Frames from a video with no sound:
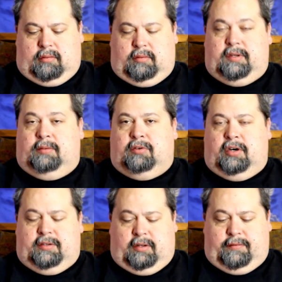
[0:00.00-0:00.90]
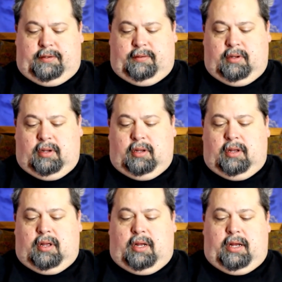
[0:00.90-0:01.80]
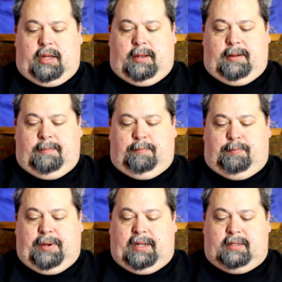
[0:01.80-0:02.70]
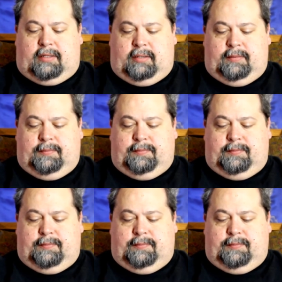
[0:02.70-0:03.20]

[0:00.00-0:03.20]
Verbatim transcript: See, I'm trying to solve it. Uh, but